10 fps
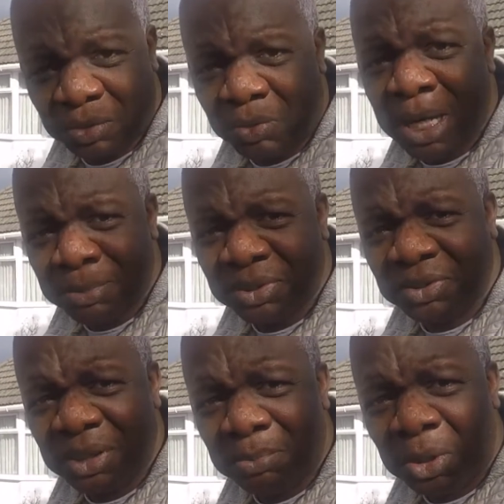not the wipers,
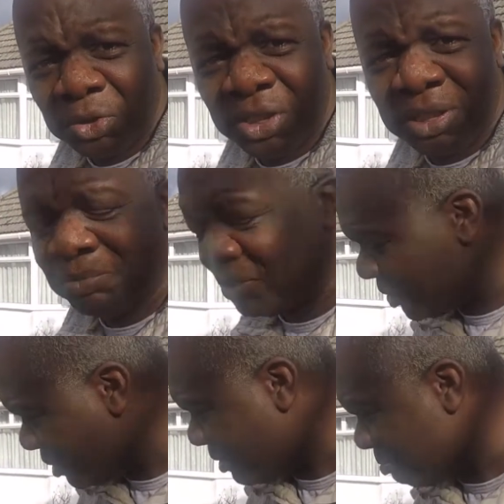the motor.
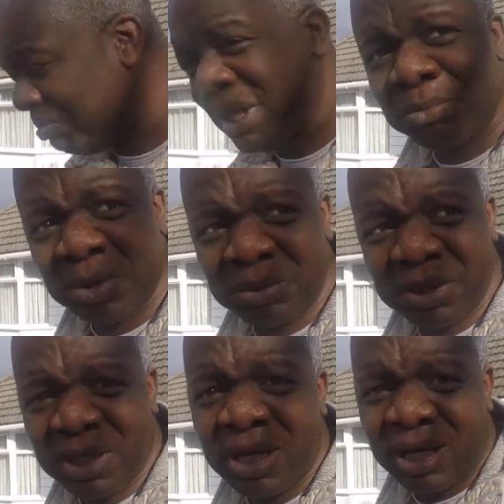So at the
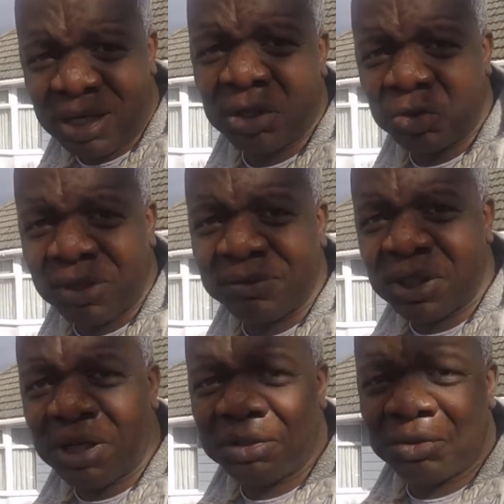moment I can't drive the
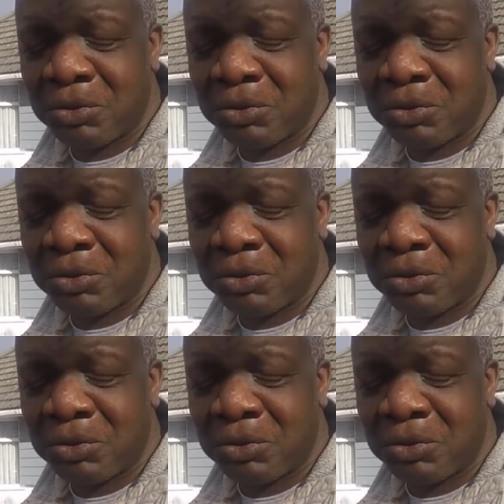car in the